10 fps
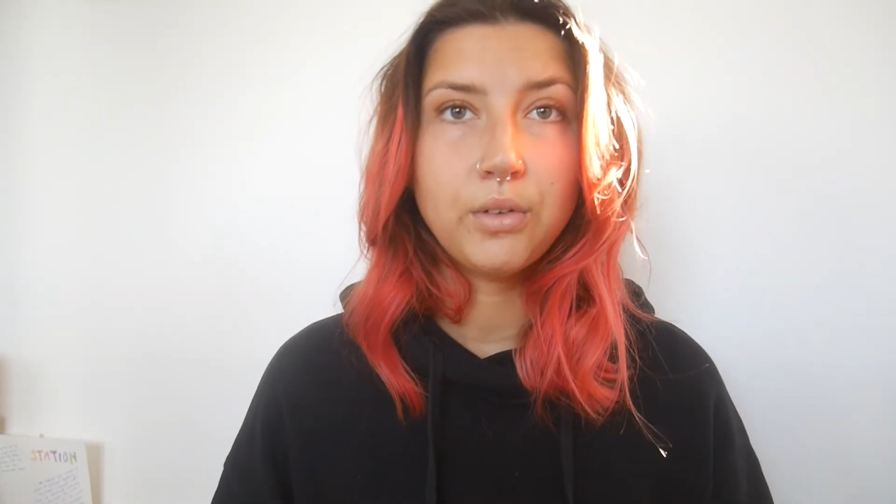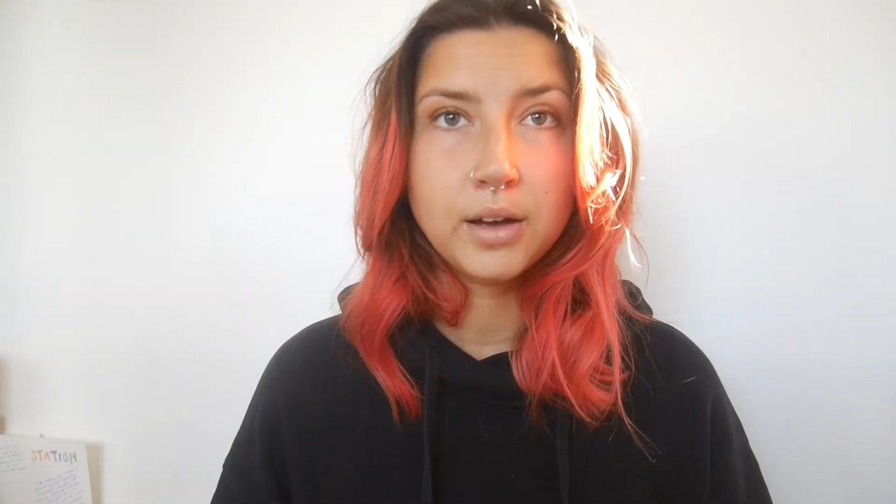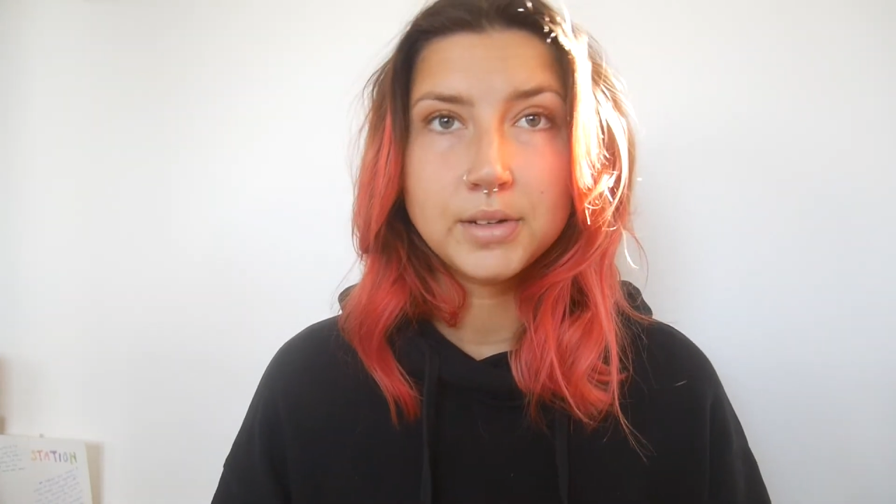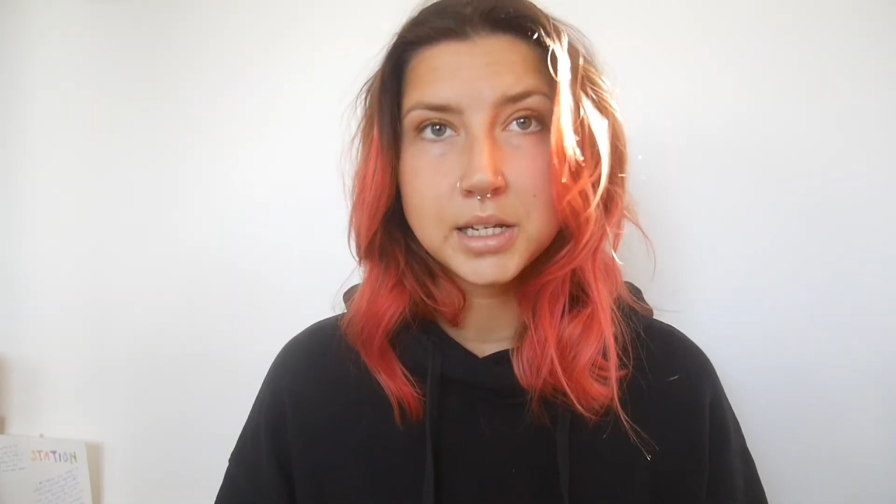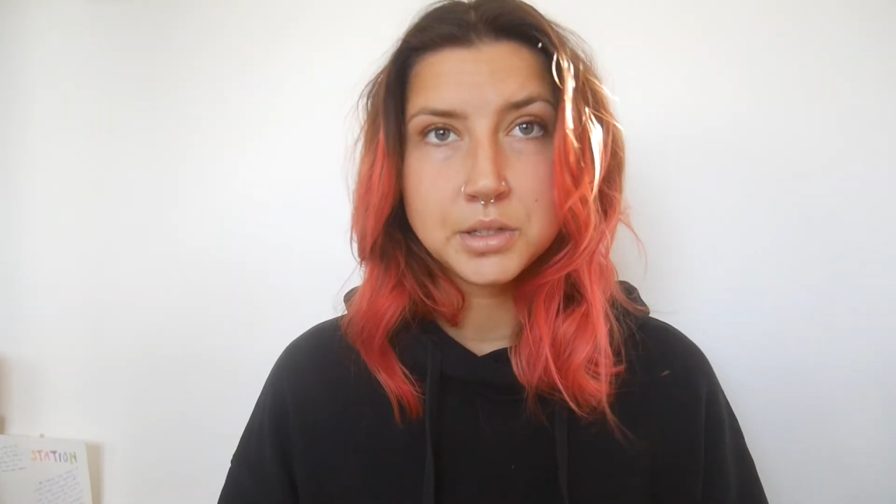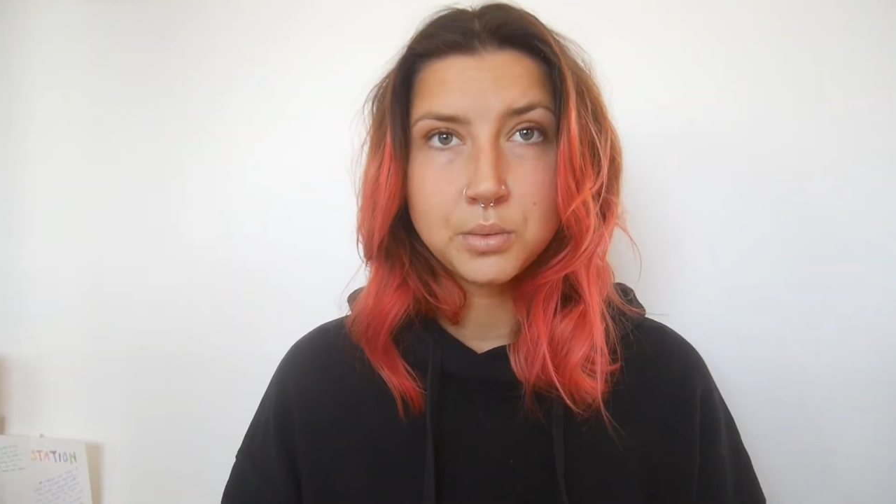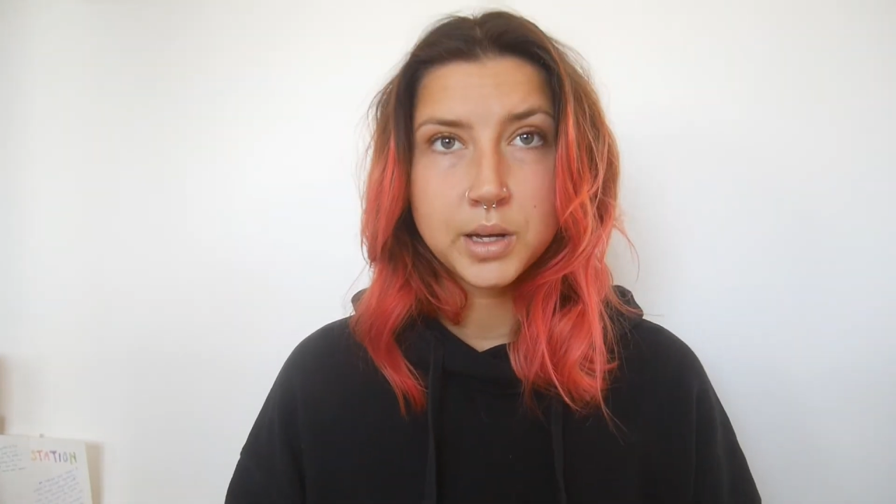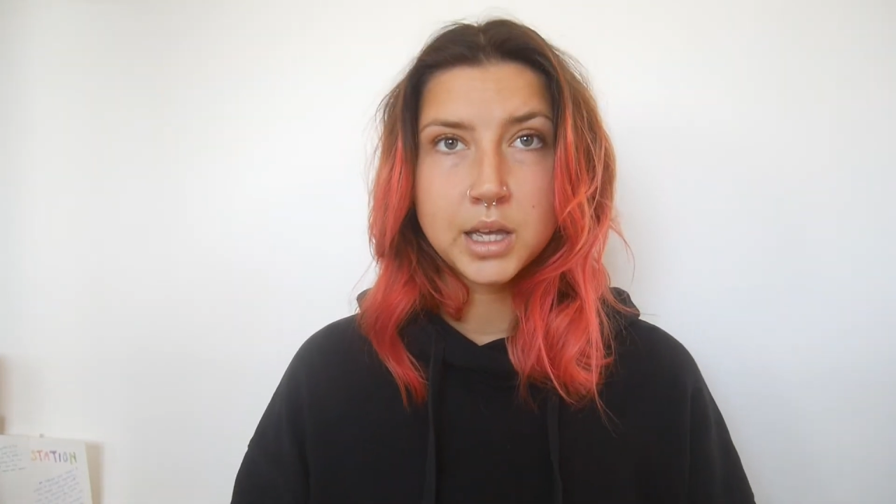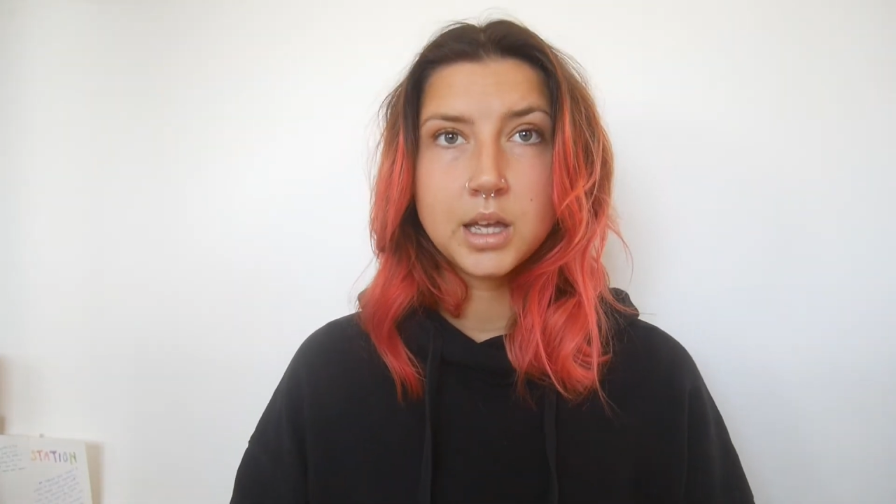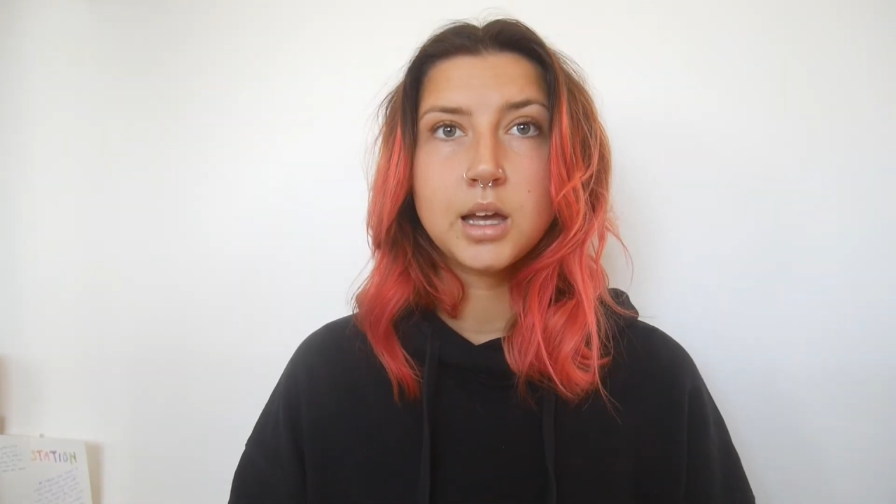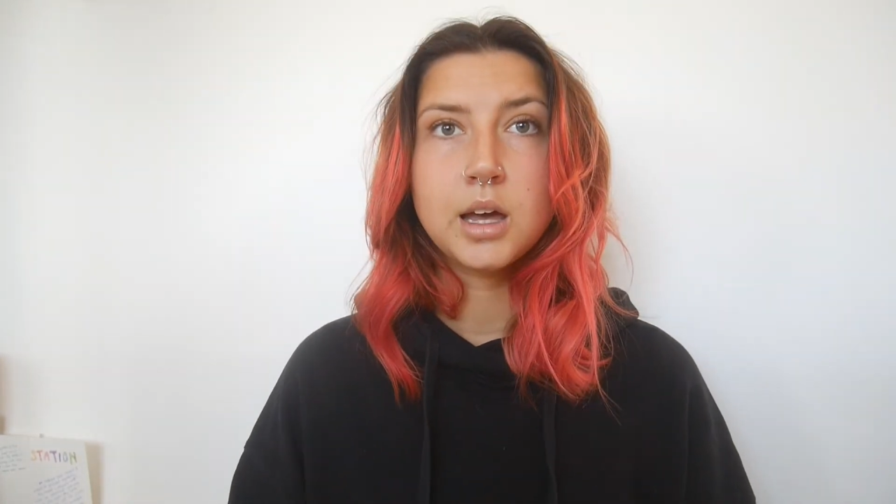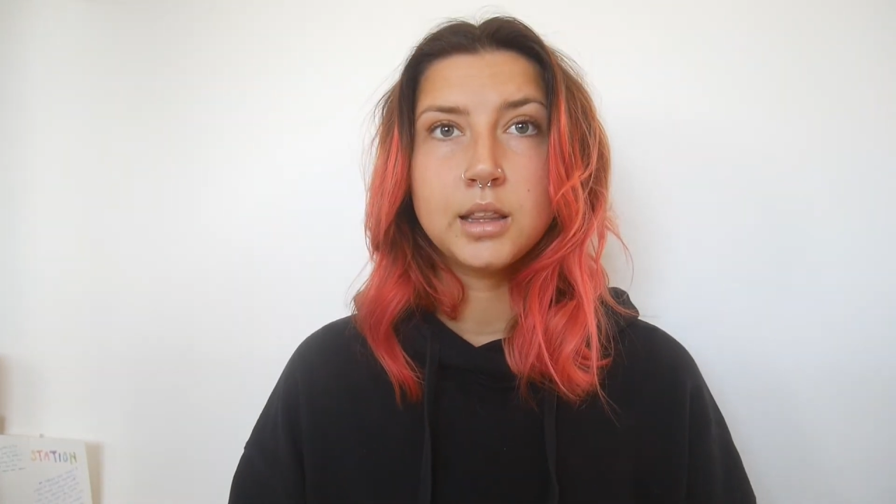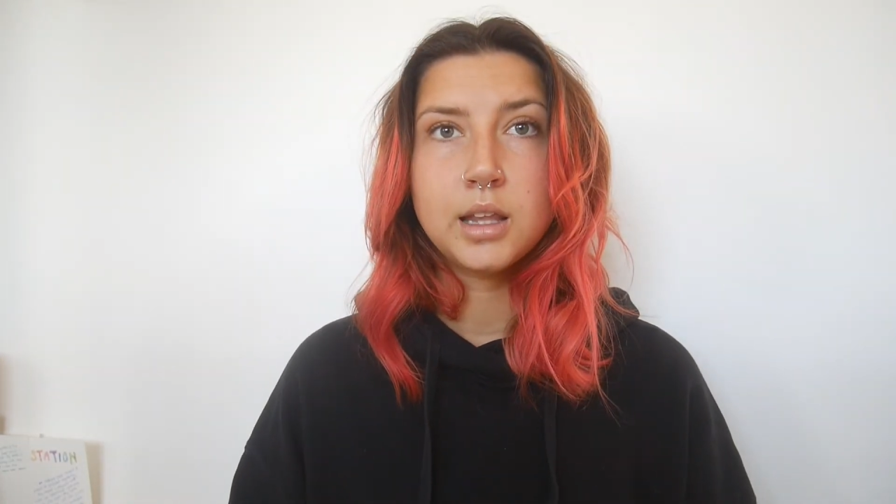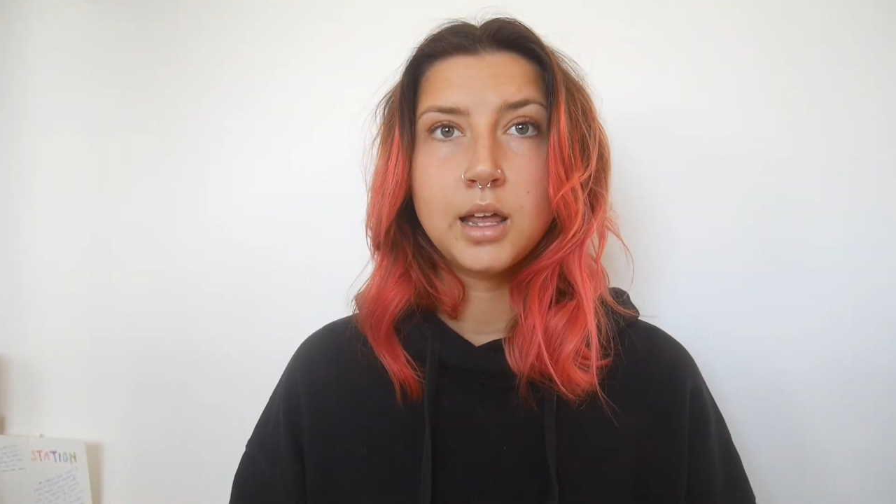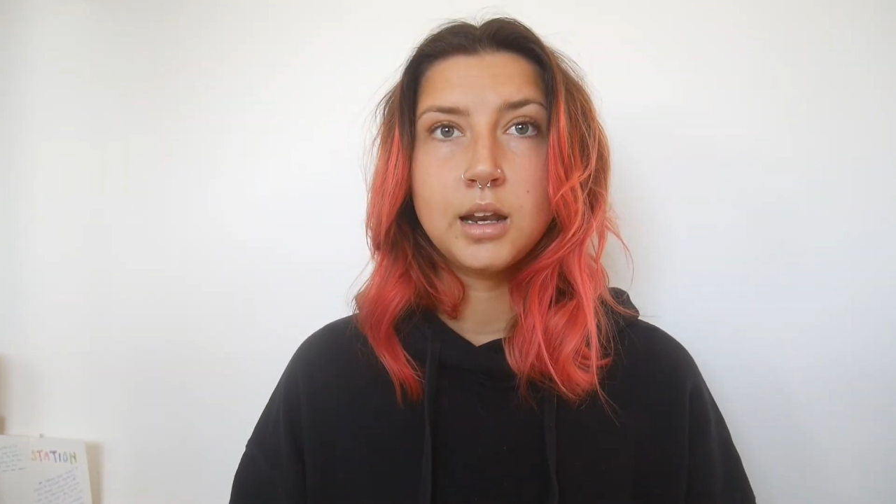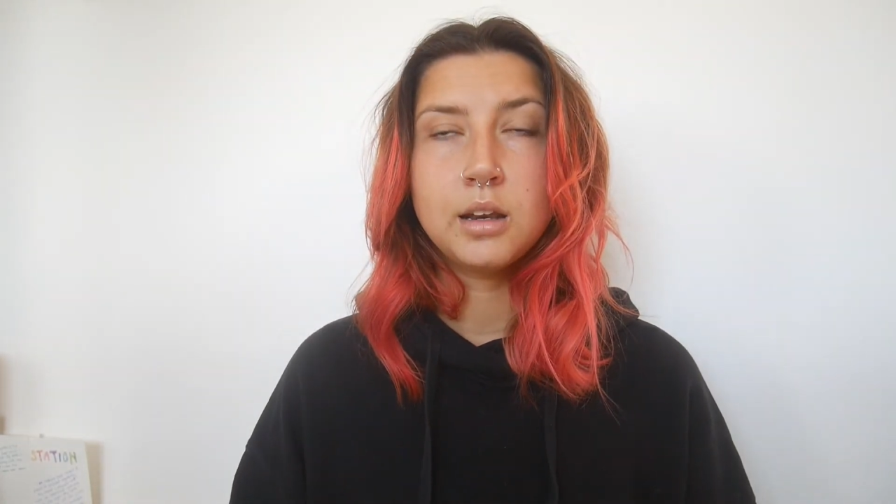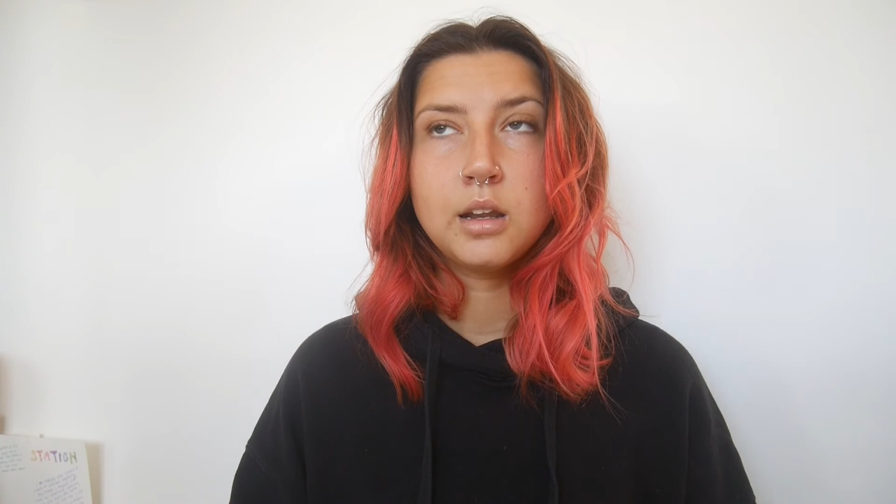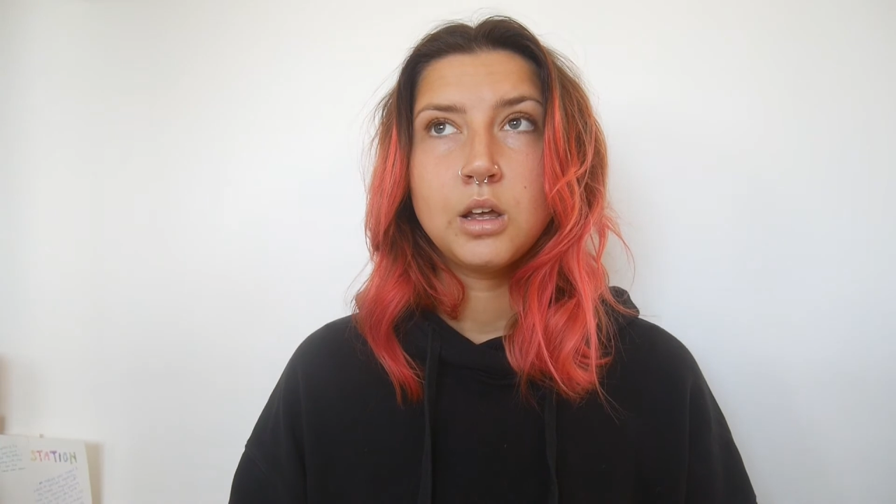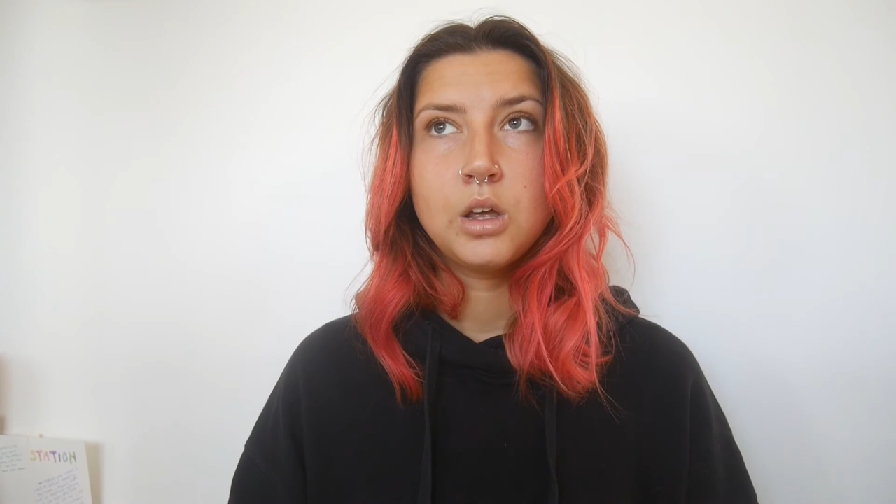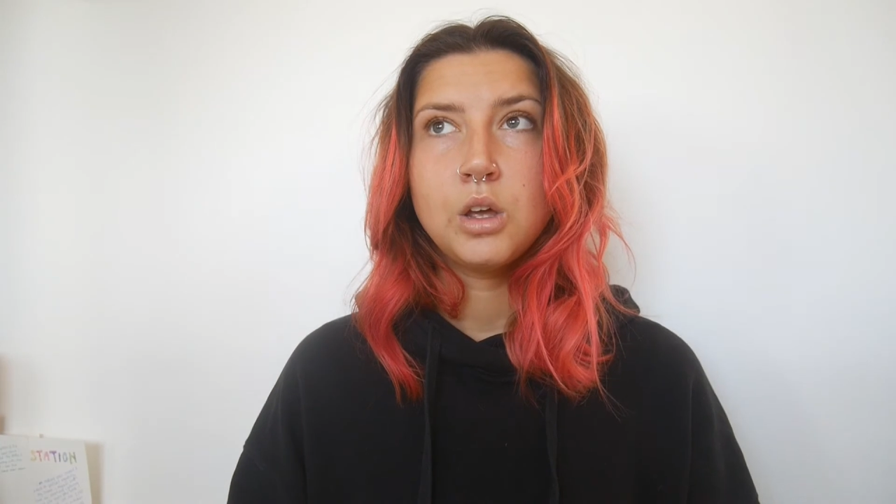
5 days a week and then